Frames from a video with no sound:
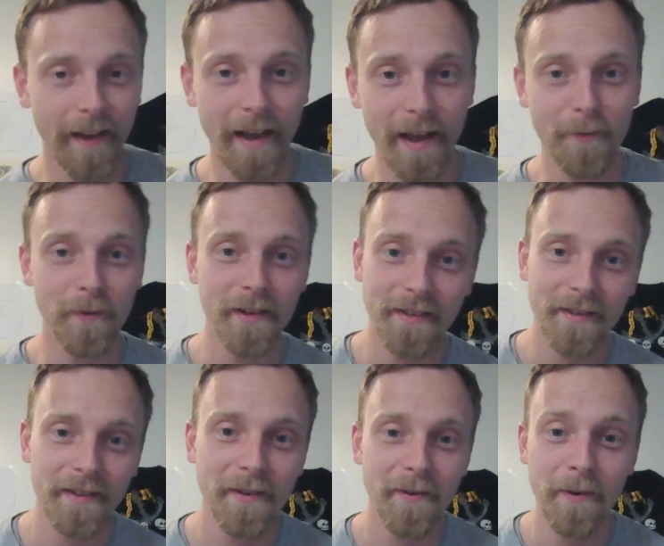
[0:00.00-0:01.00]
And what is
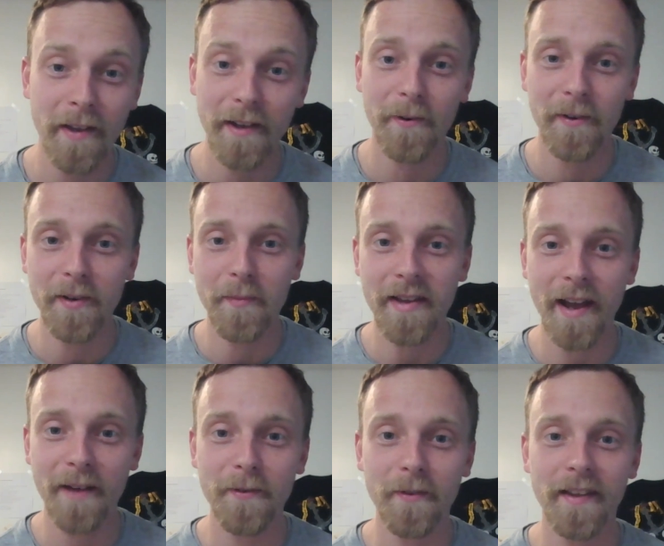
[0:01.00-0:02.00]
he going to be
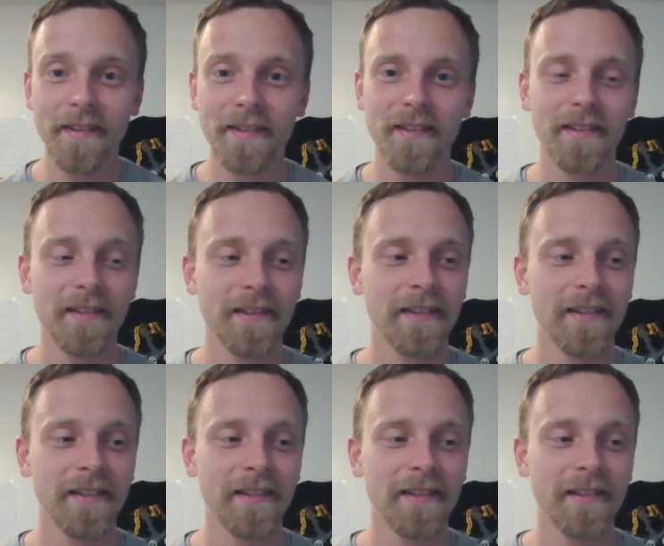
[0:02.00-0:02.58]
after this?